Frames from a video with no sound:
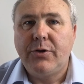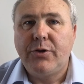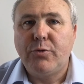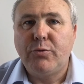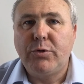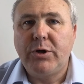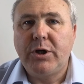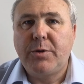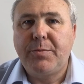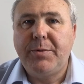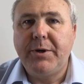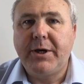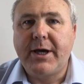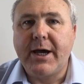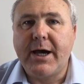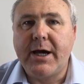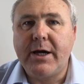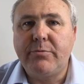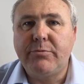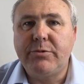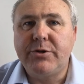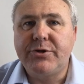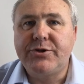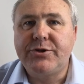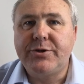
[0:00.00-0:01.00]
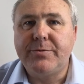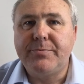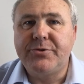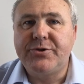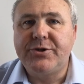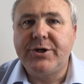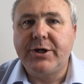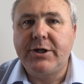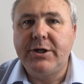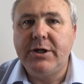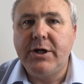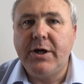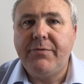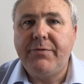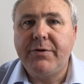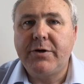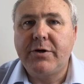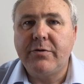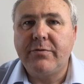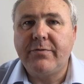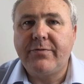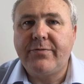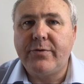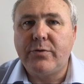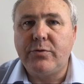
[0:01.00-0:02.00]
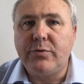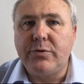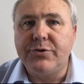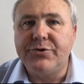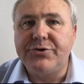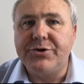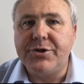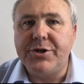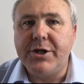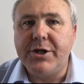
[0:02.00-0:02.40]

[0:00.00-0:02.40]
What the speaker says: The week began with some significant falls